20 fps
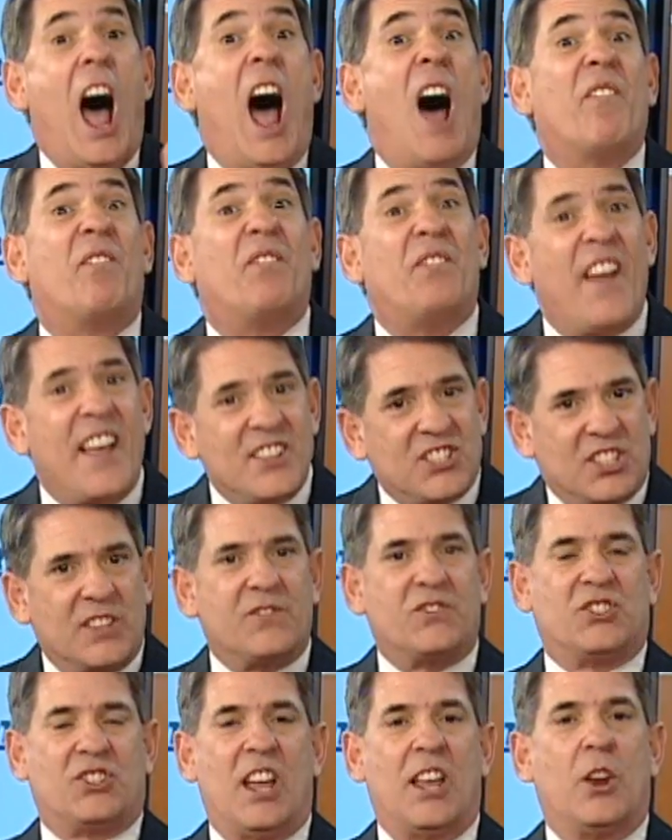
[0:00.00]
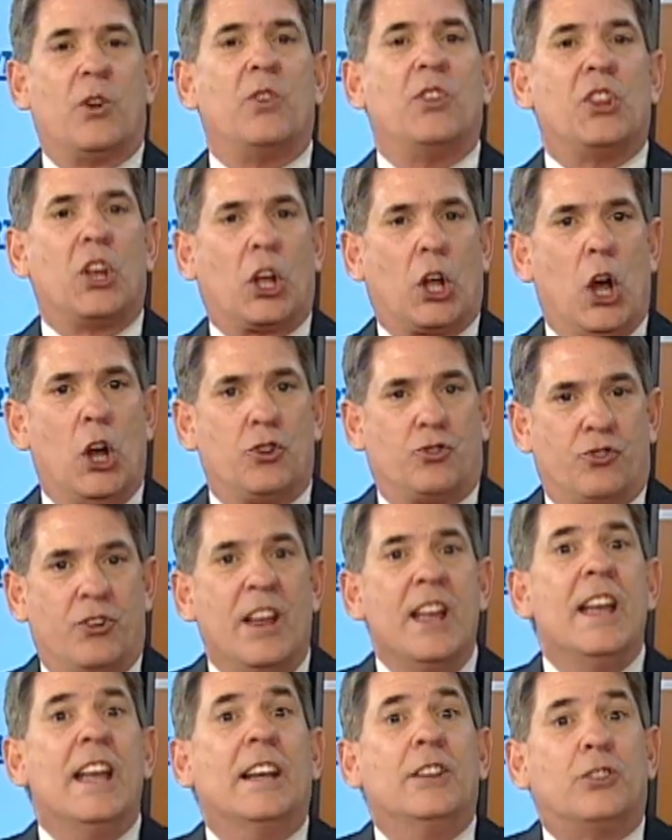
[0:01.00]
offensive center in the country
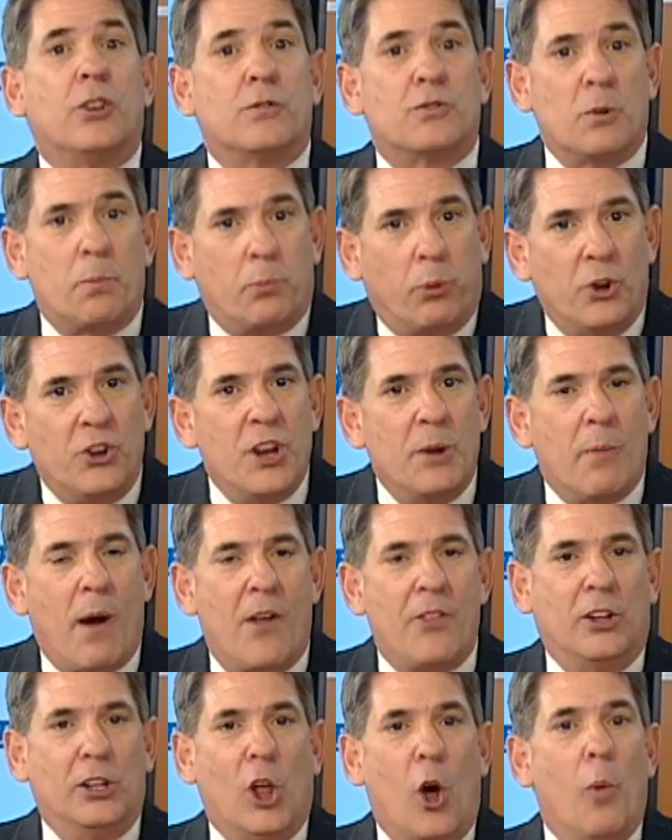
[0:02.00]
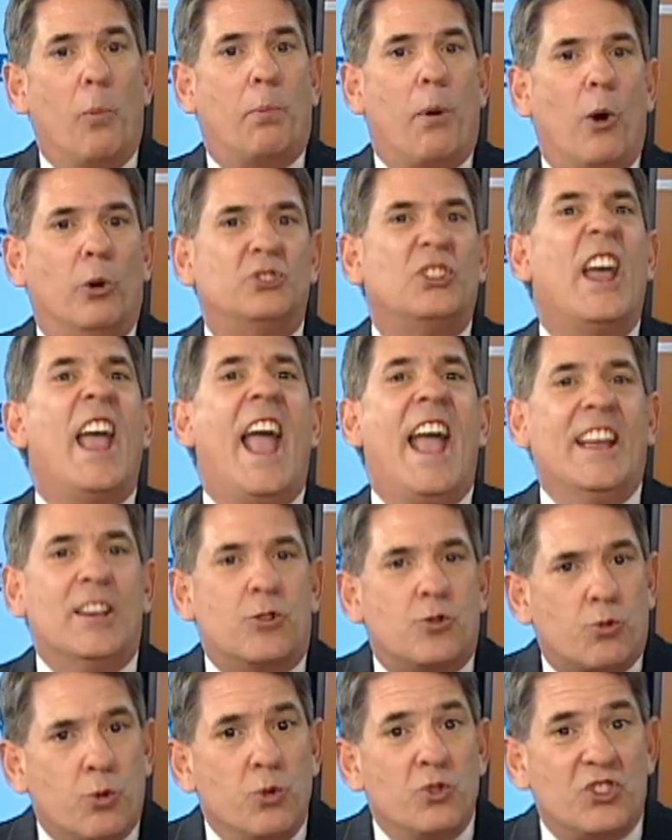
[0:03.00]
in terms of putting him on the low post, a
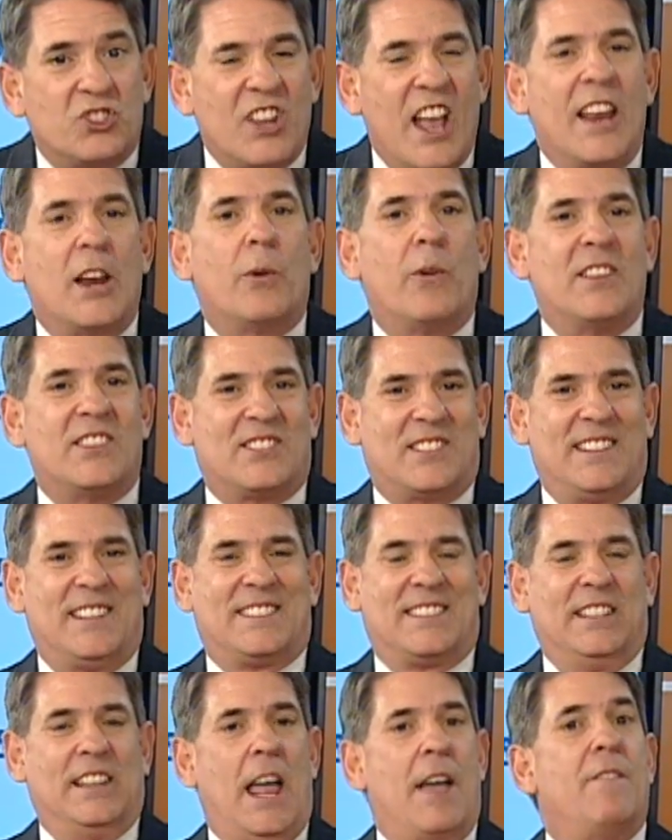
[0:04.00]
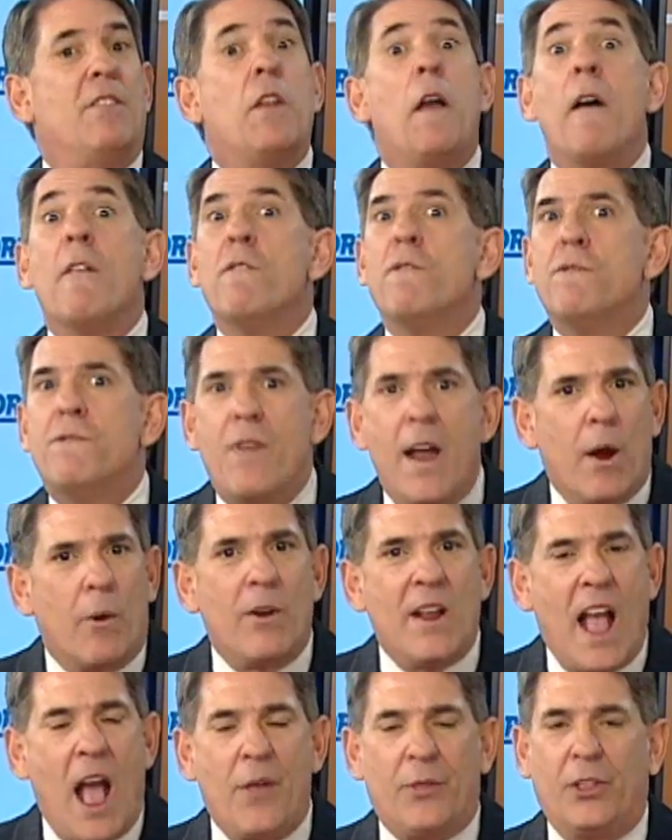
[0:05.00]
true center at six eleven,
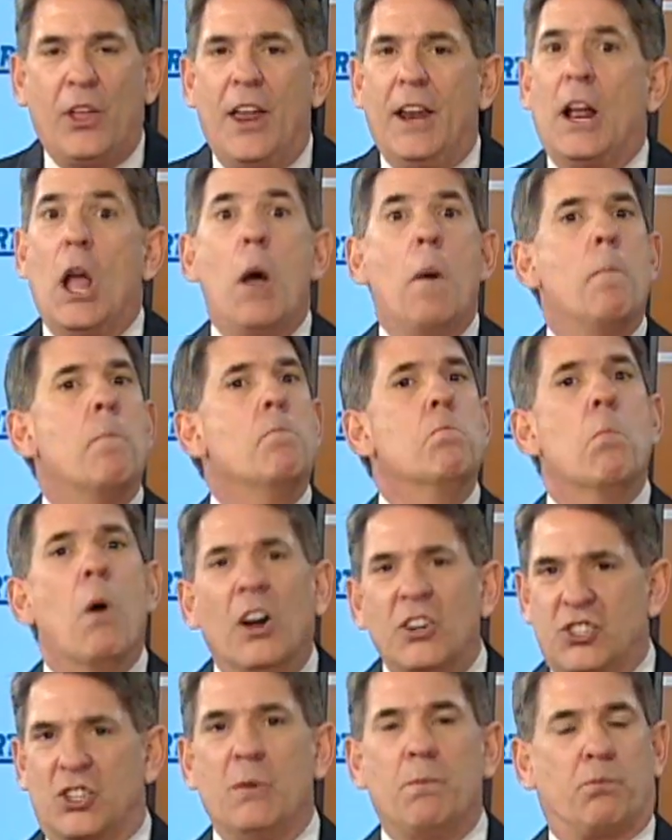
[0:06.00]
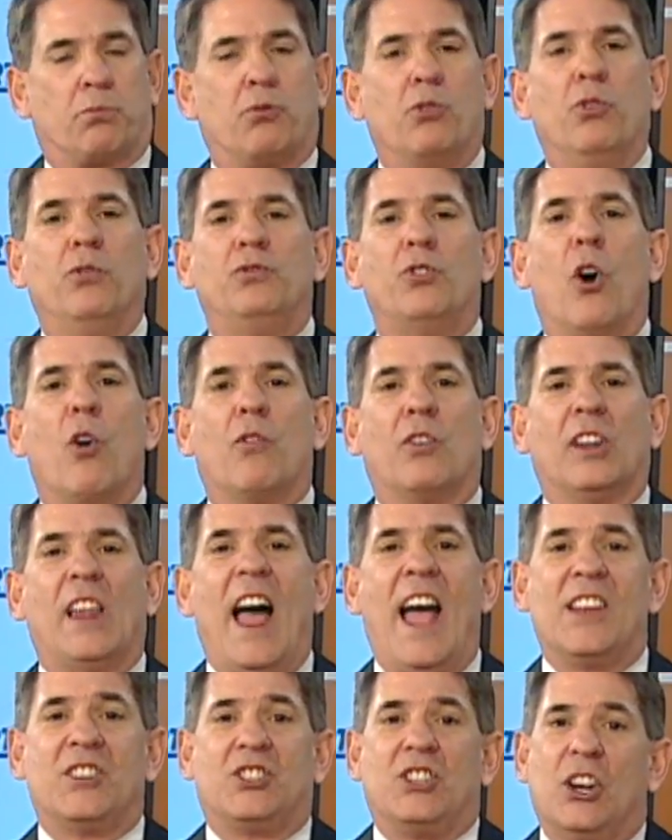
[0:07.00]
very athletic, much improved over
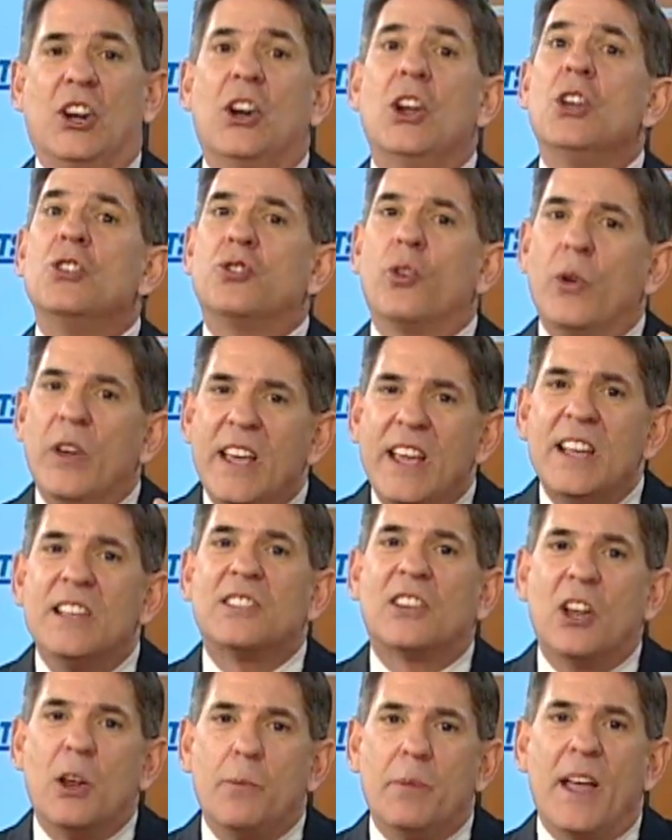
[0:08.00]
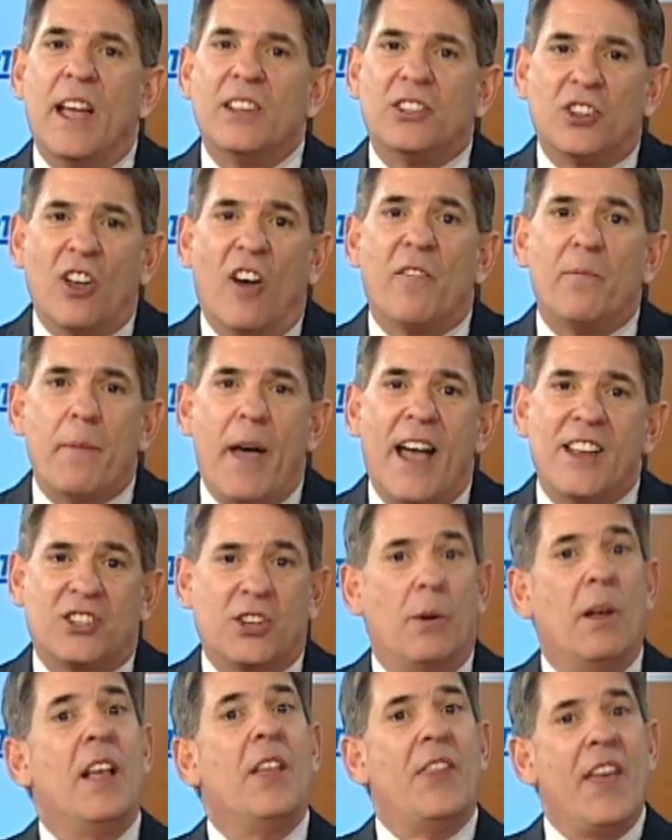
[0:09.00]
last year. So he is going to be a tough
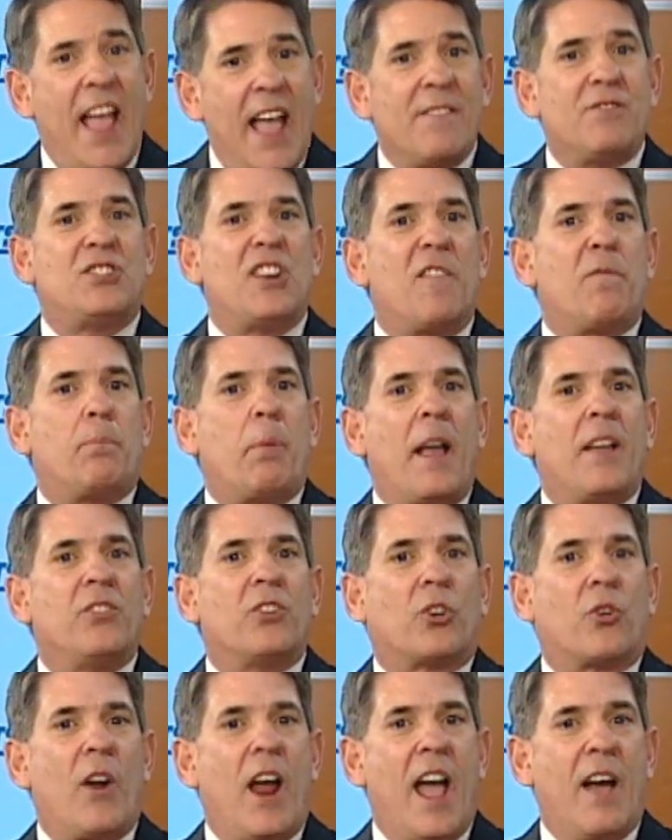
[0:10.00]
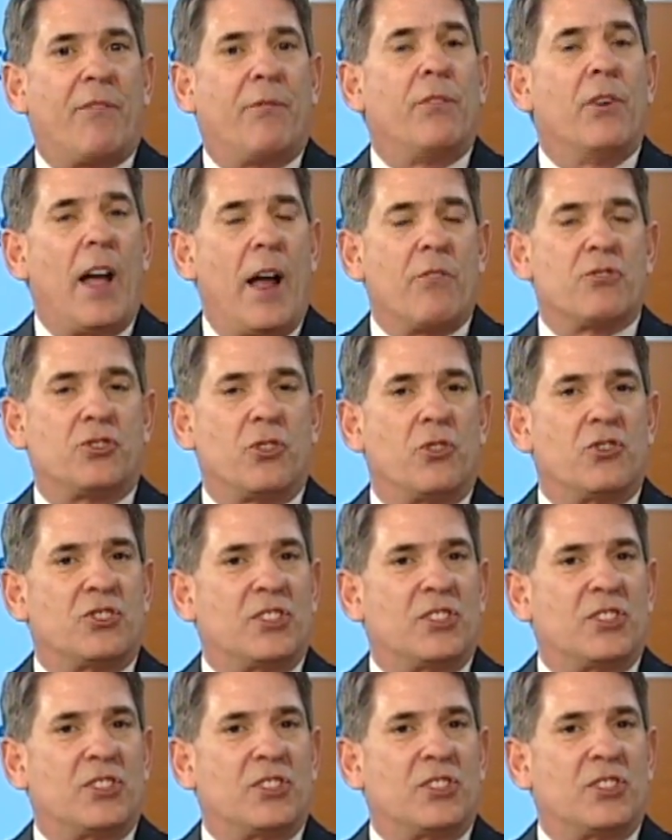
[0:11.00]
matchup. They have Jeff Pendergraph, Arizona